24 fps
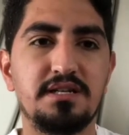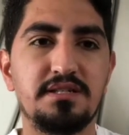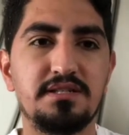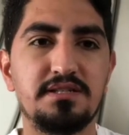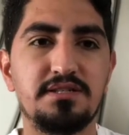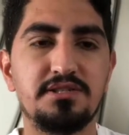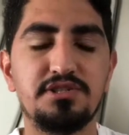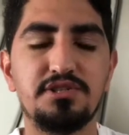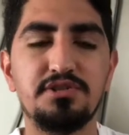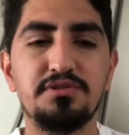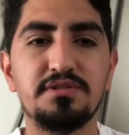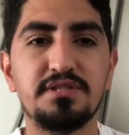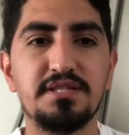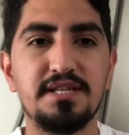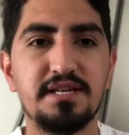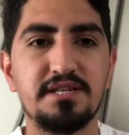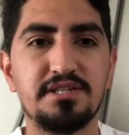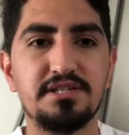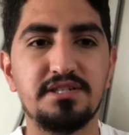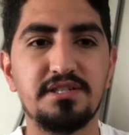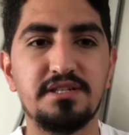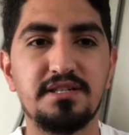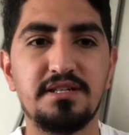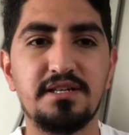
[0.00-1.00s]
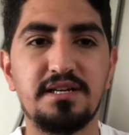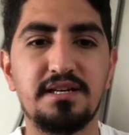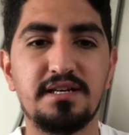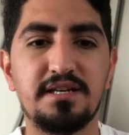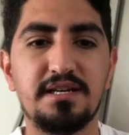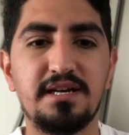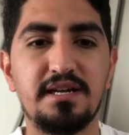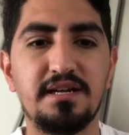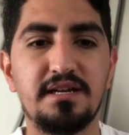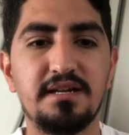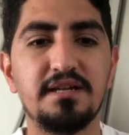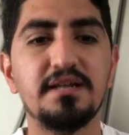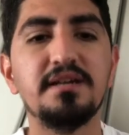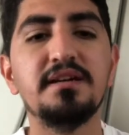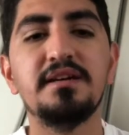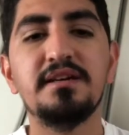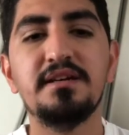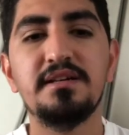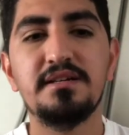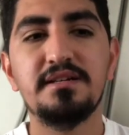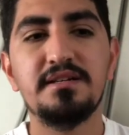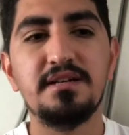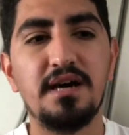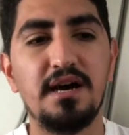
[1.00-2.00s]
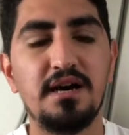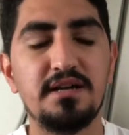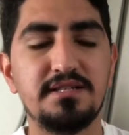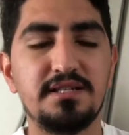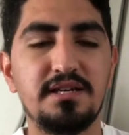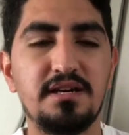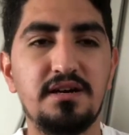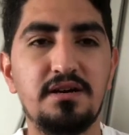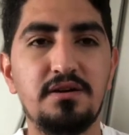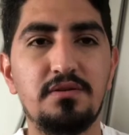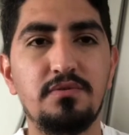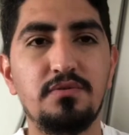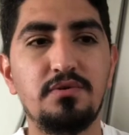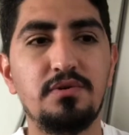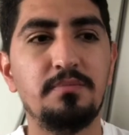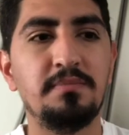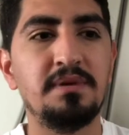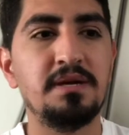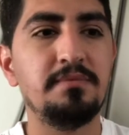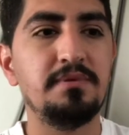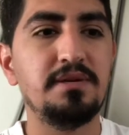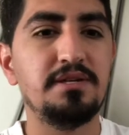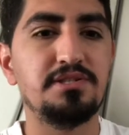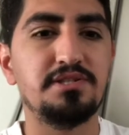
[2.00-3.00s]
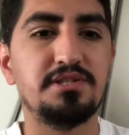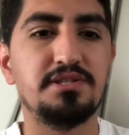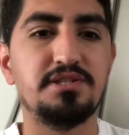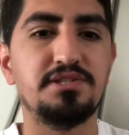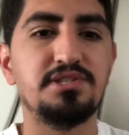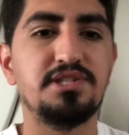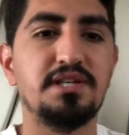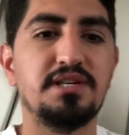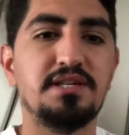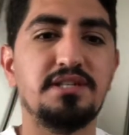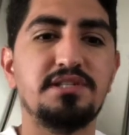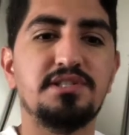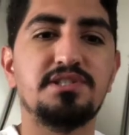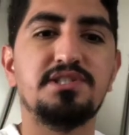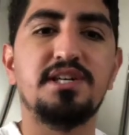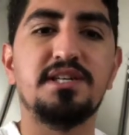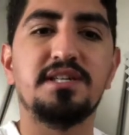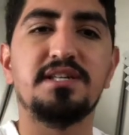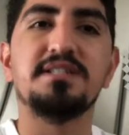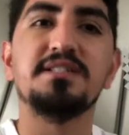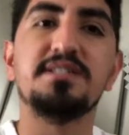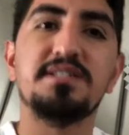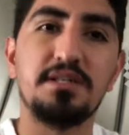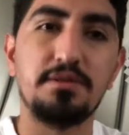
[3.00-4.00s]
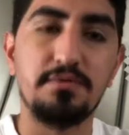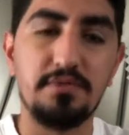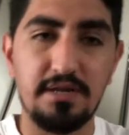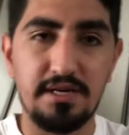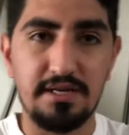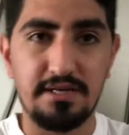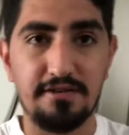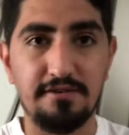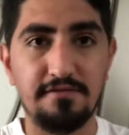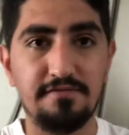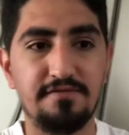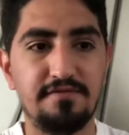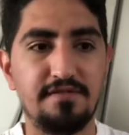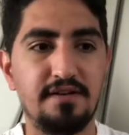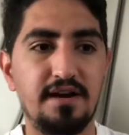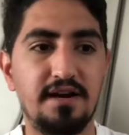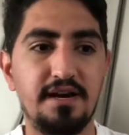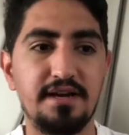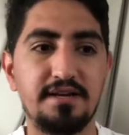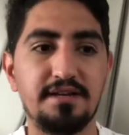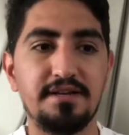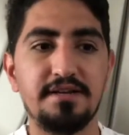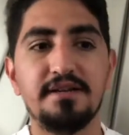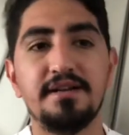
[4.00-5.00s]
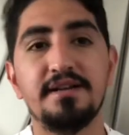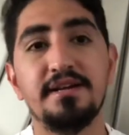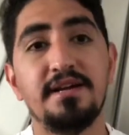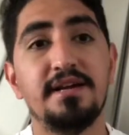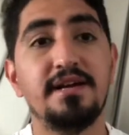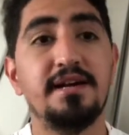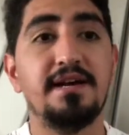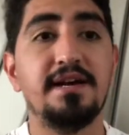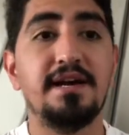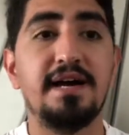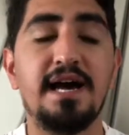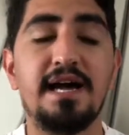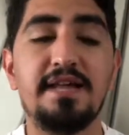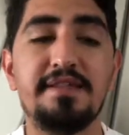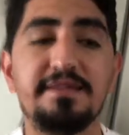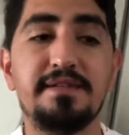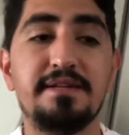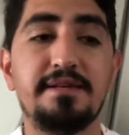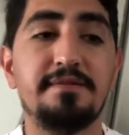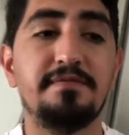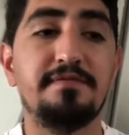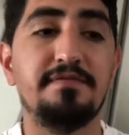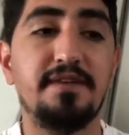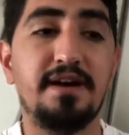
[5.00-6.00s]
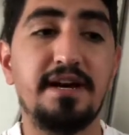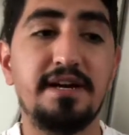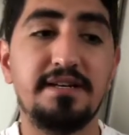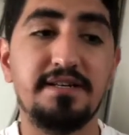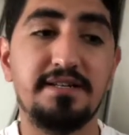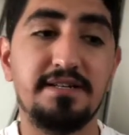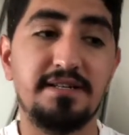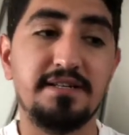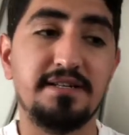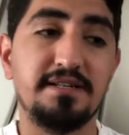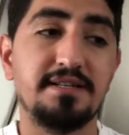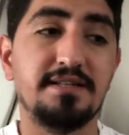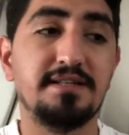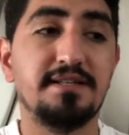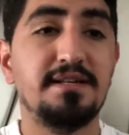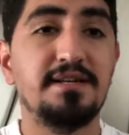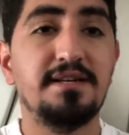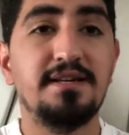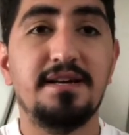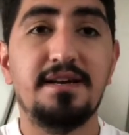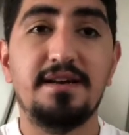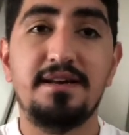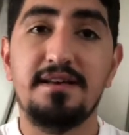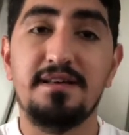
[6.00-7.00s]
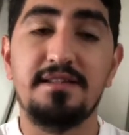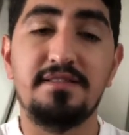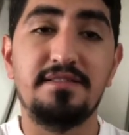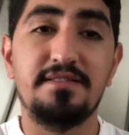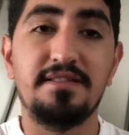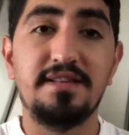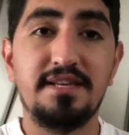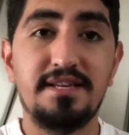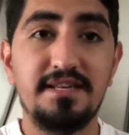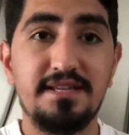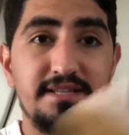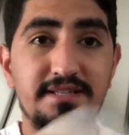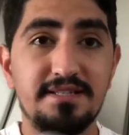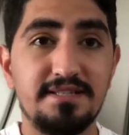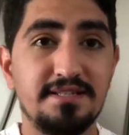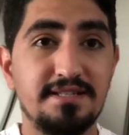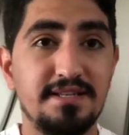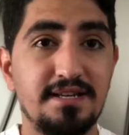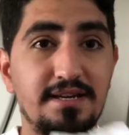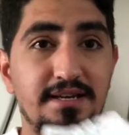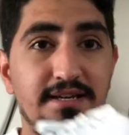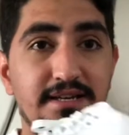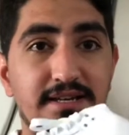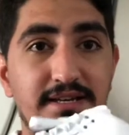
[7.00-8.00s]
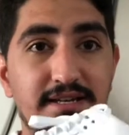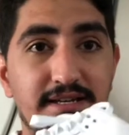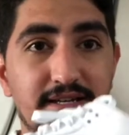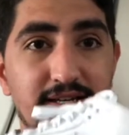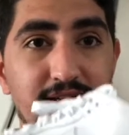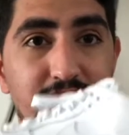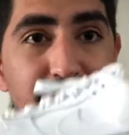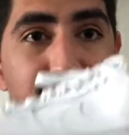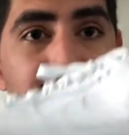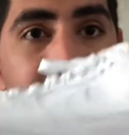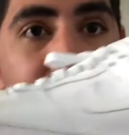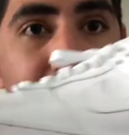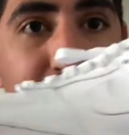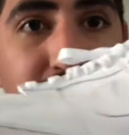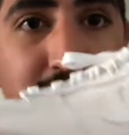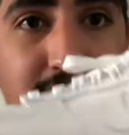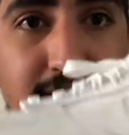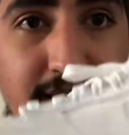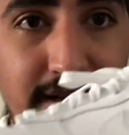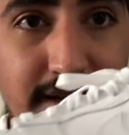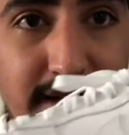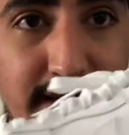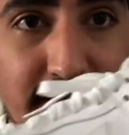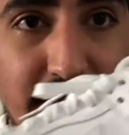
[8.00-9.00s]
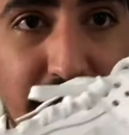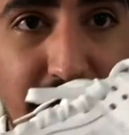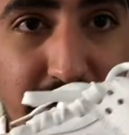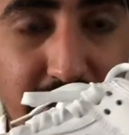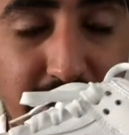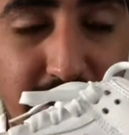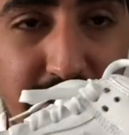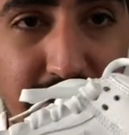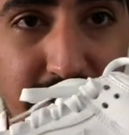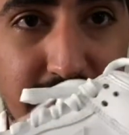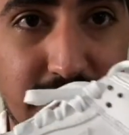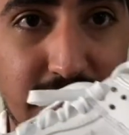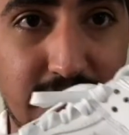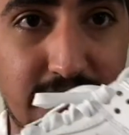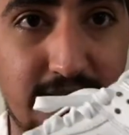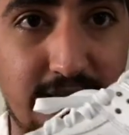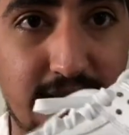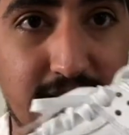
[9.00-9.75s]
shoe section. And maybe I should check and see what I can find. And I ended up finding these right here.